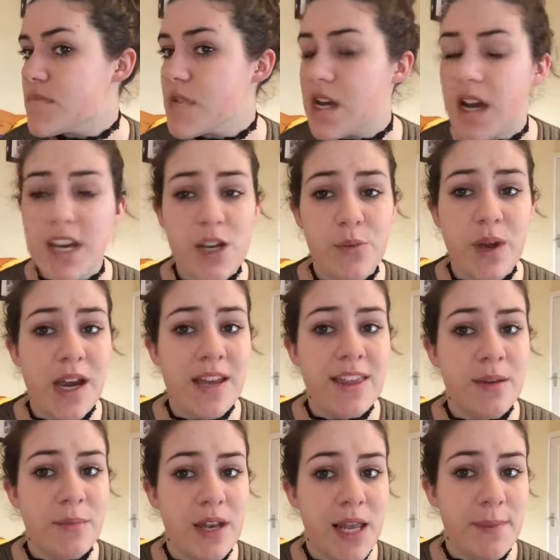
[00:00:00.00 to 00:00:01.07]
I didn't wear anything
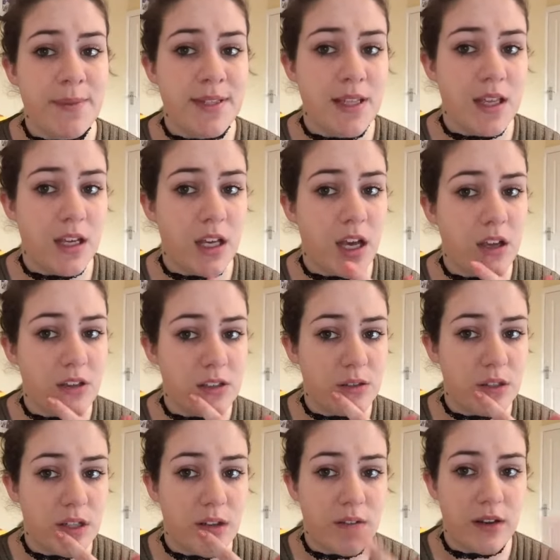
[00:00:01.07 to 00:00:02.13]
on my lips. Girls
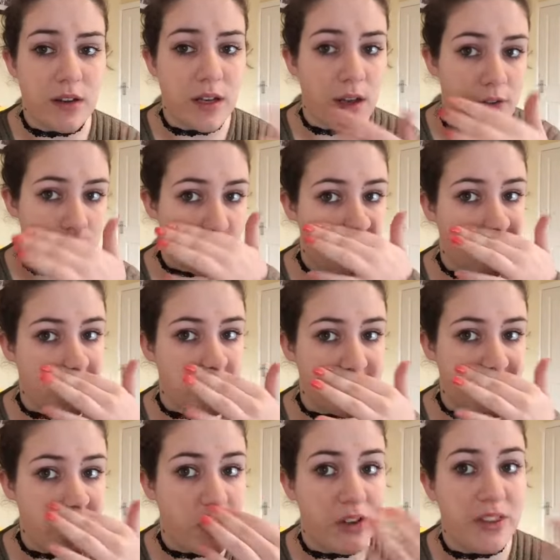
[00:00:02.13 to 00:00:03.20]
love to put
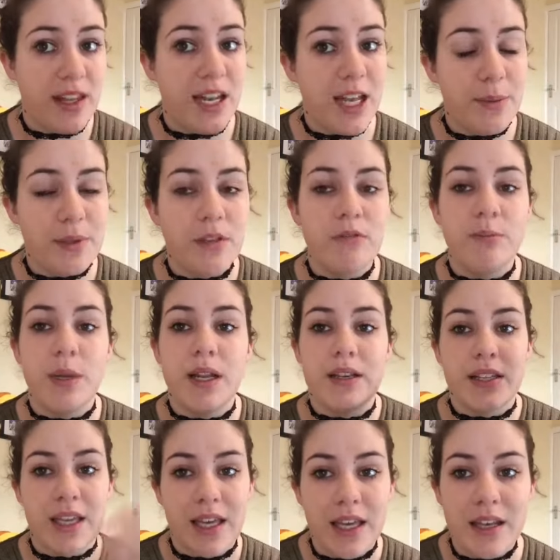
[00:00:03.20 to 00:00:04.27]
concealer on their lips and
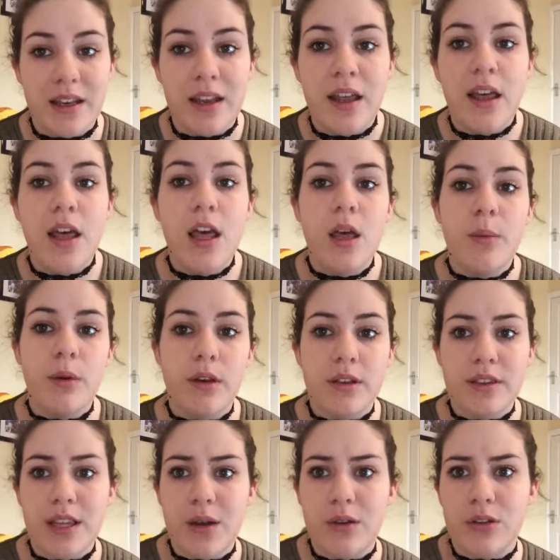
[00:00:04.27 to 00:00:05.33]
blending it in because
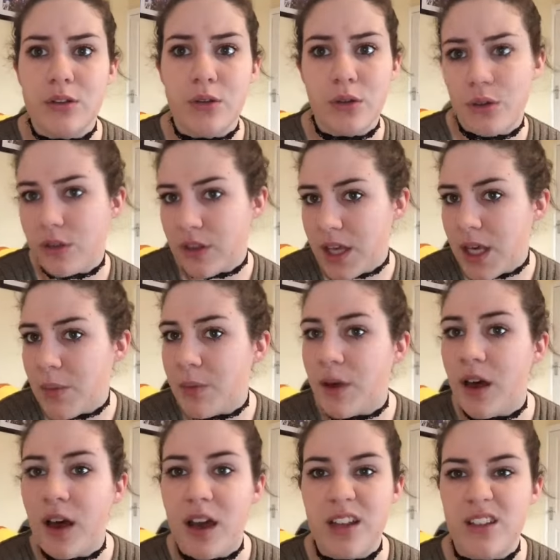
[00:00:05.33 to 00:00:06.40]
that was a cool thing,
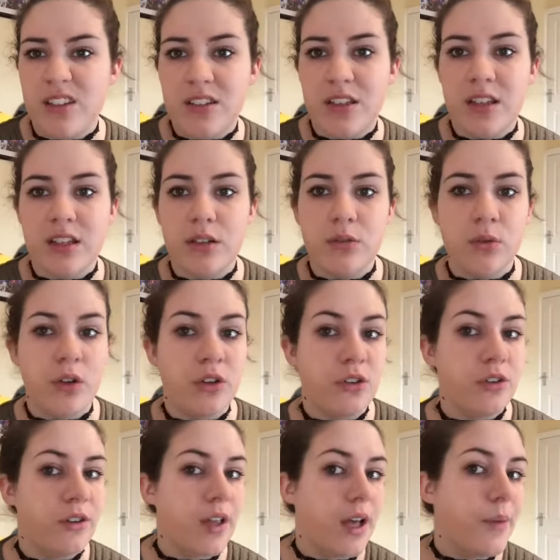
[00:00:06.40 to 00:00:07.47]
but I just didn't want
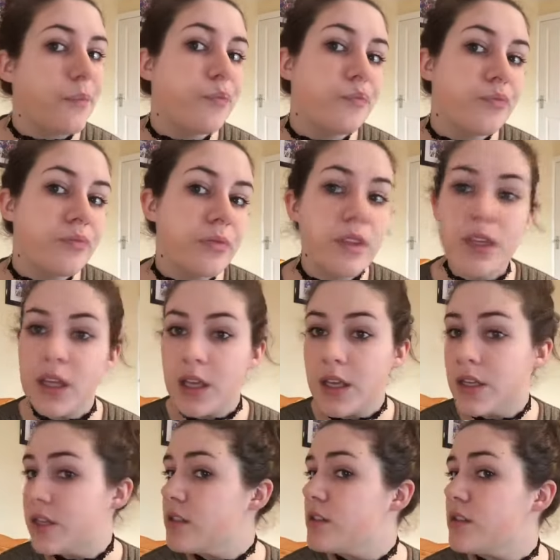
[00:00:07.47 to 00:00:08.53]
to do that.
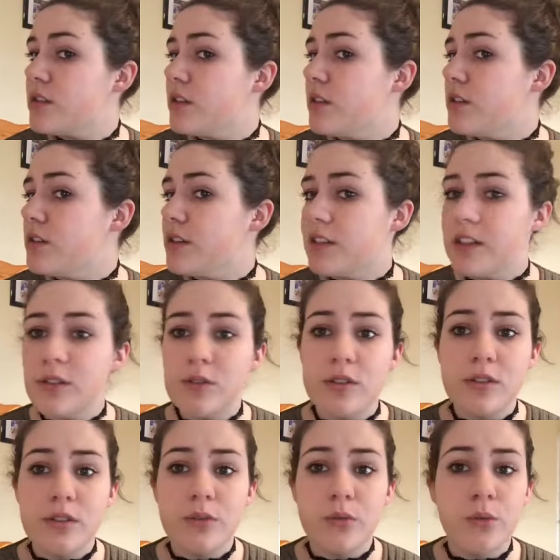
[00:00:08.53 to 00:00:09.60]
So this is
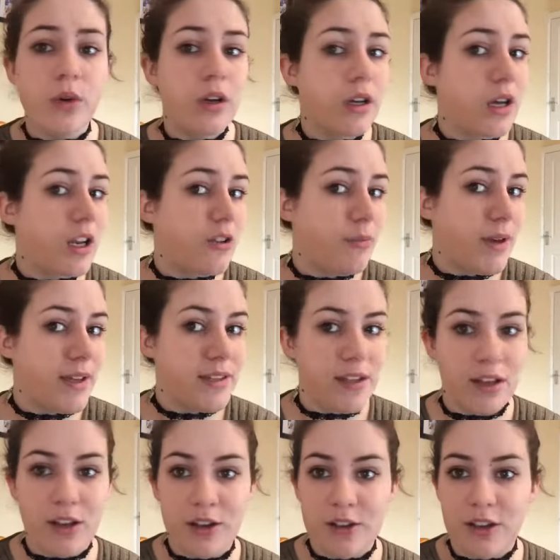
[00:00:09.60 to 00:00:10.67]
what kind of mess
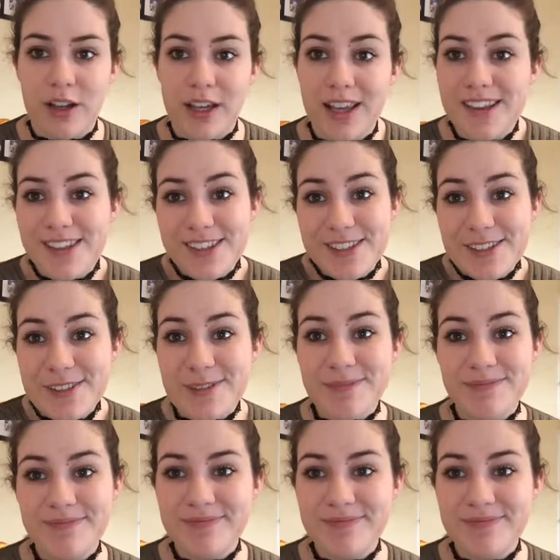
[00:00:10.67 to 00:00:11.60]
I looked like at school.